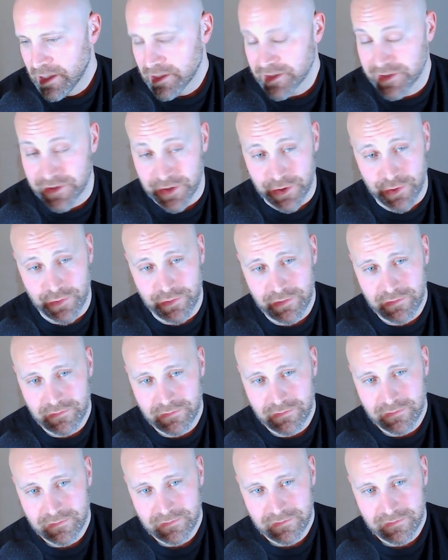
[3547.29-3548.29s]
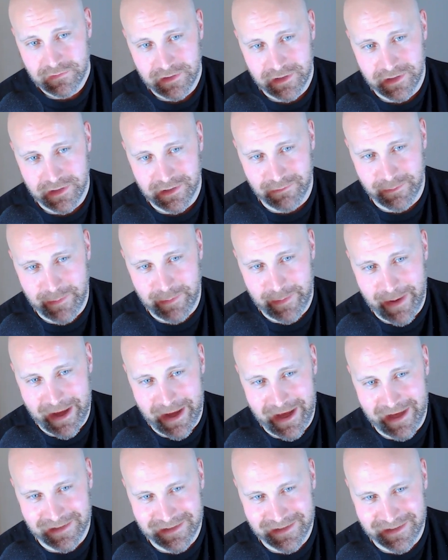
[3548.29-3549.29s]
Soon would be my
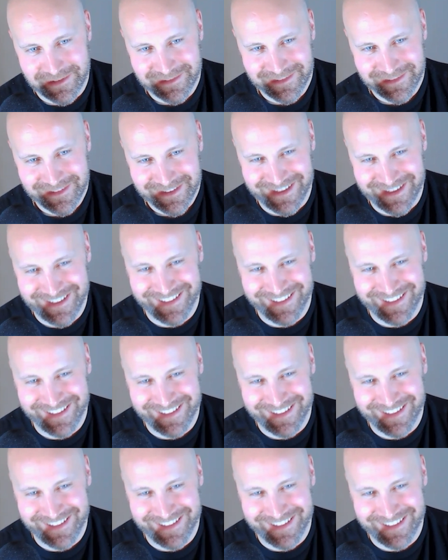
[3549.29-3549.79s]
answer.